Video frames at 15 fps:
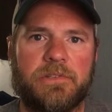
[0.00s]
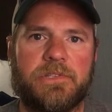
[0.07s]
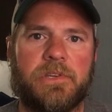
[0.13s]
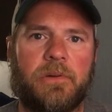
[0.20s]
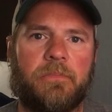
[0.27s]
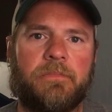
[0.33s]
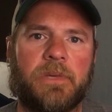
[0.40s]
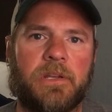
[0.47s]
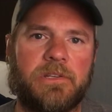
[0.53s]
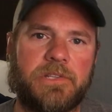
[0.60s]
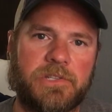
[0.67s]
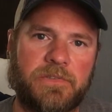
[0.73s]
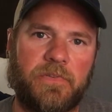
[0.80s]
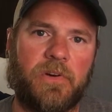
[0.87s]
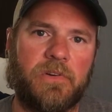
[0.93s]
So I'm going to
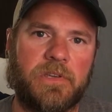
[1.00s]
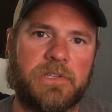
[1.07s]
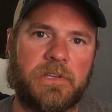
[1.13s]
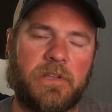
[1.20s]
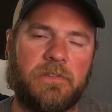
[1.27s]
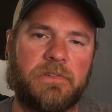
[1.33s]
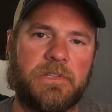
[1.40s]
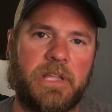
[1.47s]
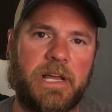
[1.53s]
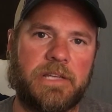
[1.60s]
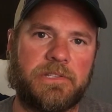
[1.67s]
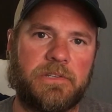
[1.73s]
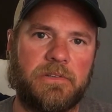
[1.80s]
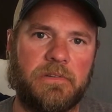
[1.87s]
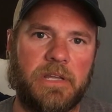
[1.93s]
just focus on those
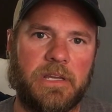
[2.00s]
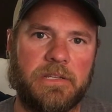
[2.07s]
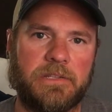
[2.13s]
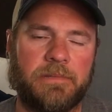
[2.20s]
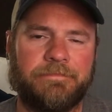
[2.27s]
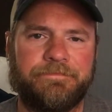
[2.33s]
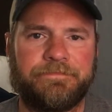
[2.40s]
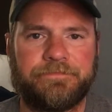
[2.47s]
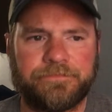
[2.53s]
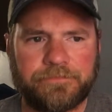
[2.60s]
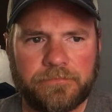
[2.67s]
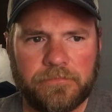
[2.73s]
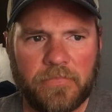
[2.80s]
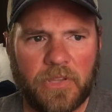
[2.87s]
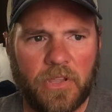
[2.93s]
last two days.
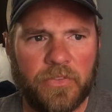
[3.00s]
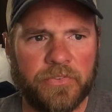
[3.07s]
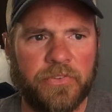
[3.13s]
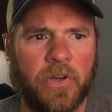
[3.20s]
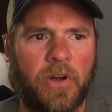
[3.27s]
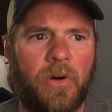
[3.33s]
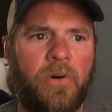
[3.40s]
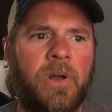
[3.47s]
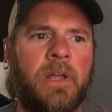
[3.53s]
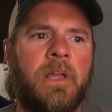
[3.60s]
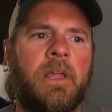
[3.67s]
So